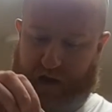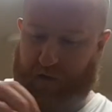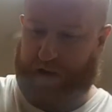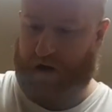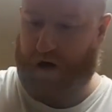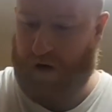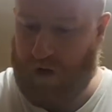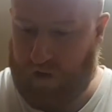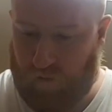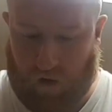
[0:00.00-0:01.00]
There we
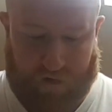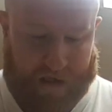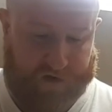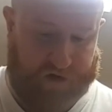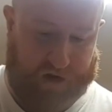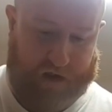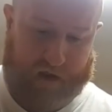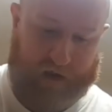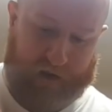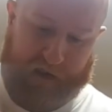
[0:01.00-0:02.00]
go, one last
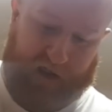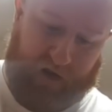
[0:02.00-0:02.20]
stir.